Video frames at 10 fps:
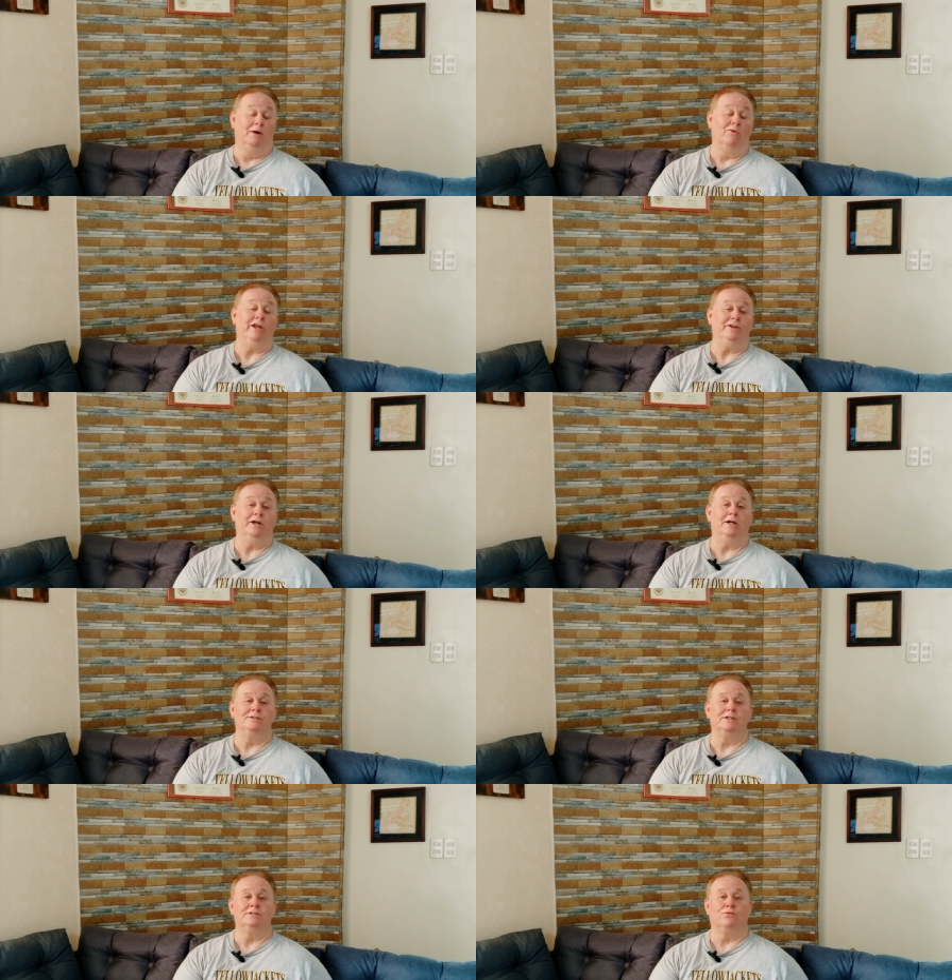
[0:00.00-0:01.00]
And when he
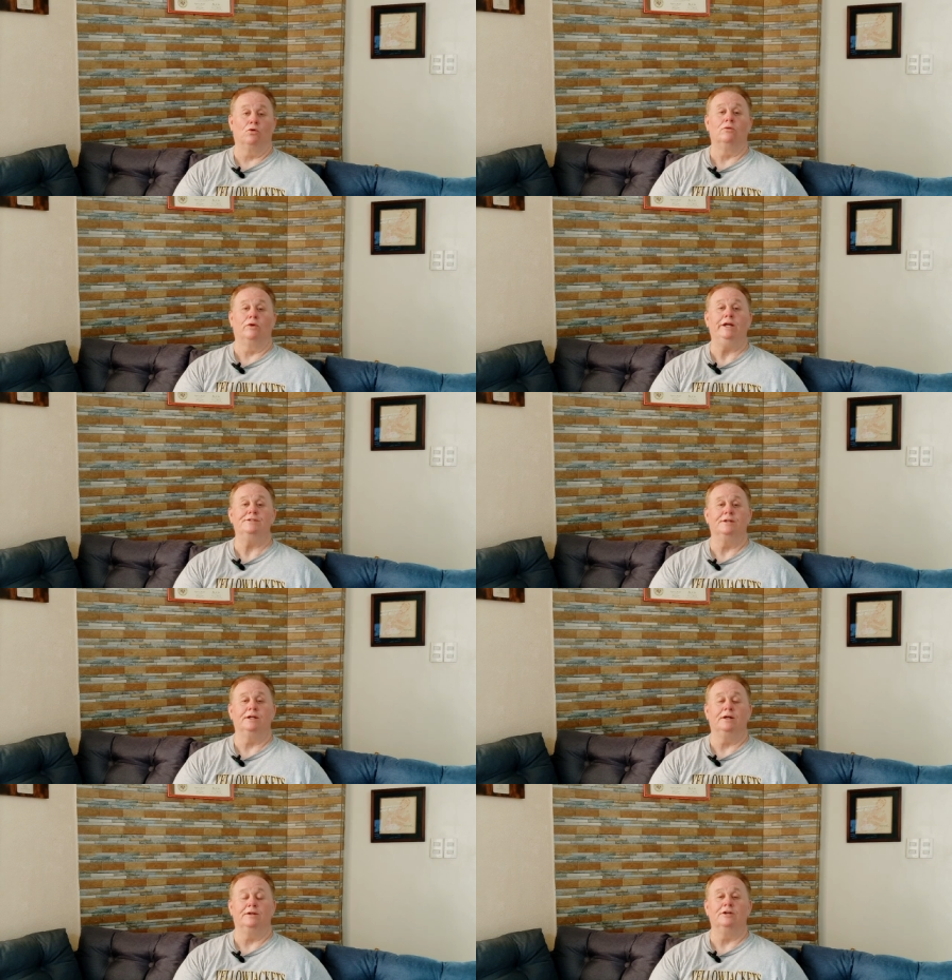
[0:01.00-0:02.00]
does, it's for a
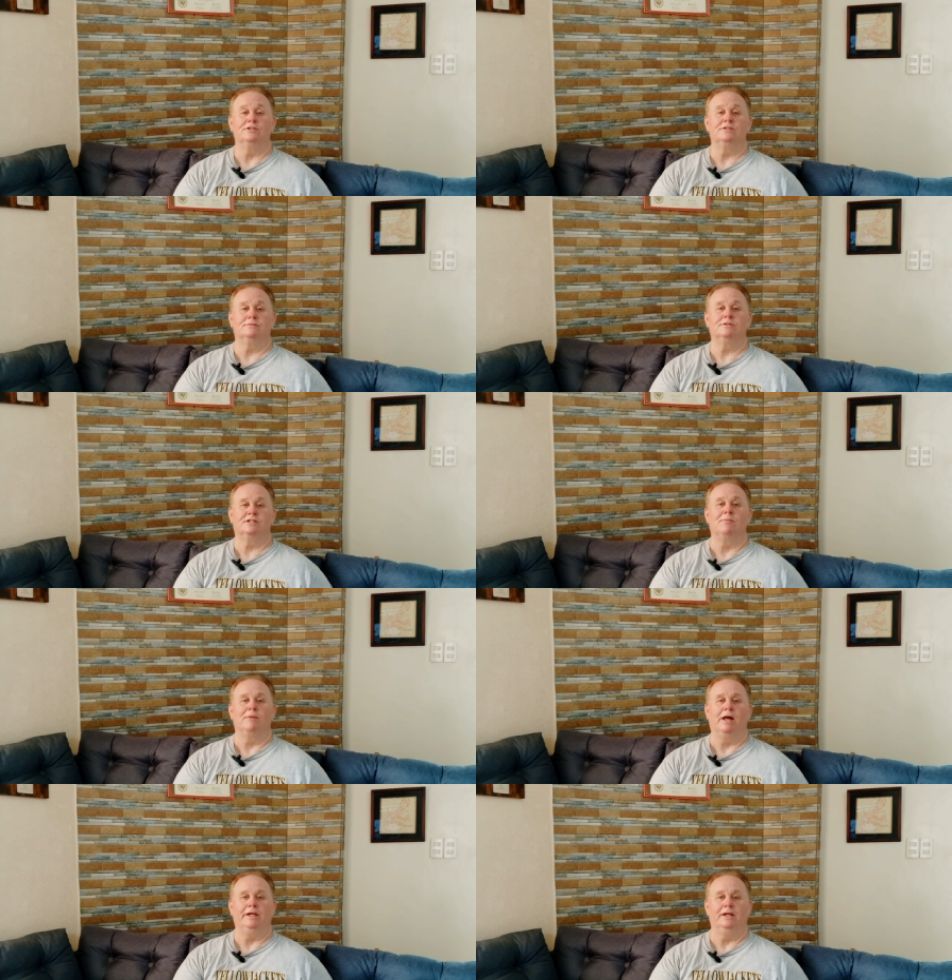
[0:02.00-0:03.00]
reason. There's
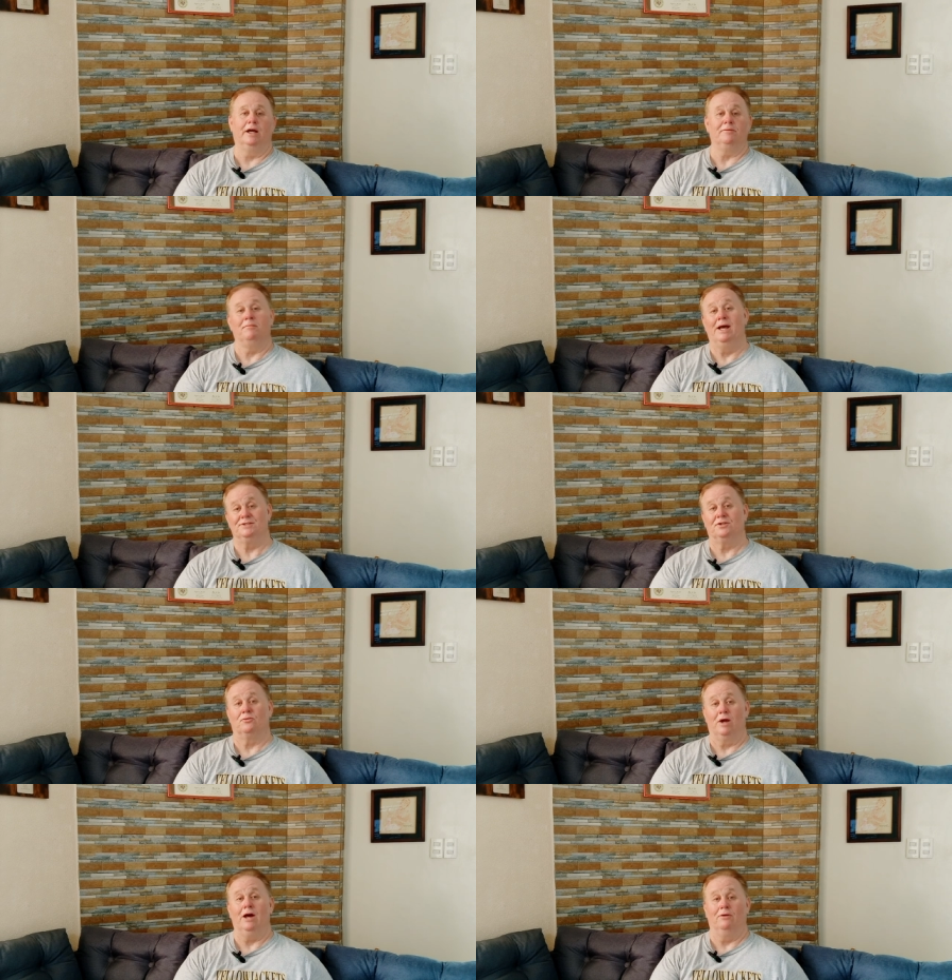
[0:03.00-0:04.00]
somebody like
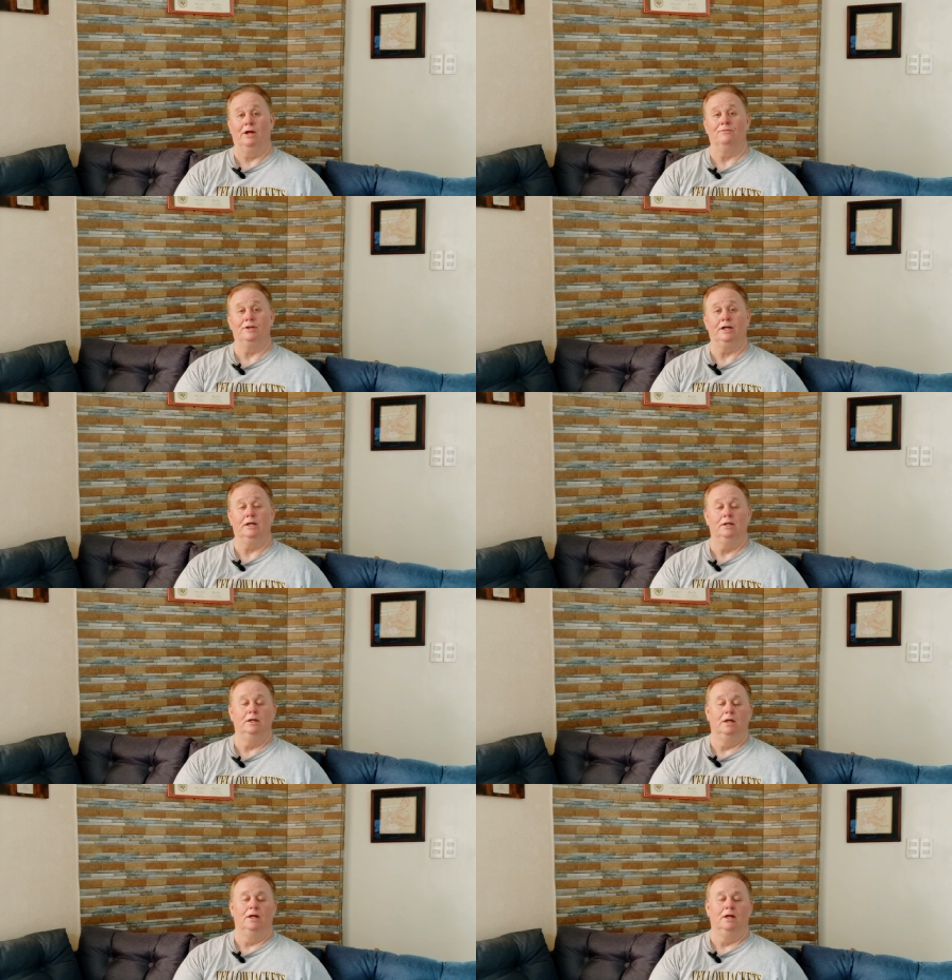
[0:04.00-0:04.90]
messing around out there.